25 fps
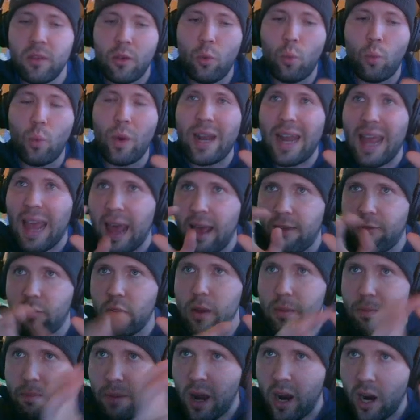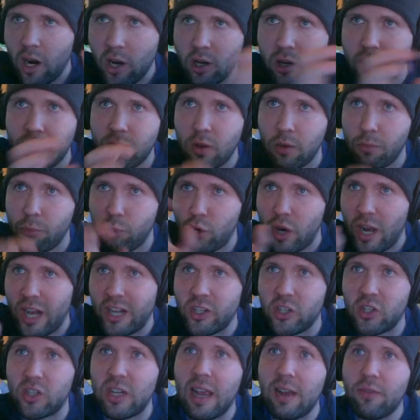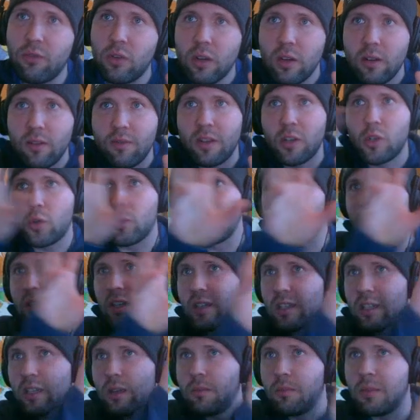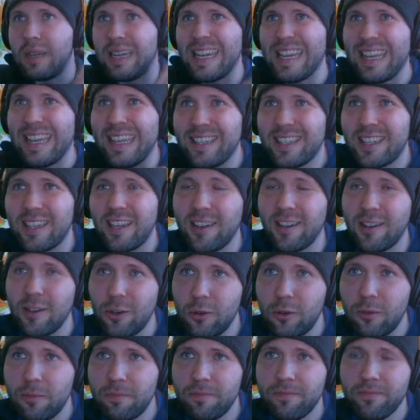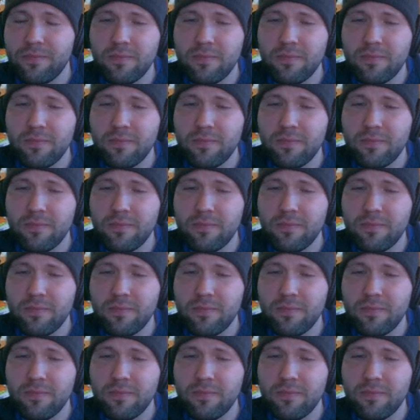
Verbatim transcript: what every part of your project, every individual system needs to do,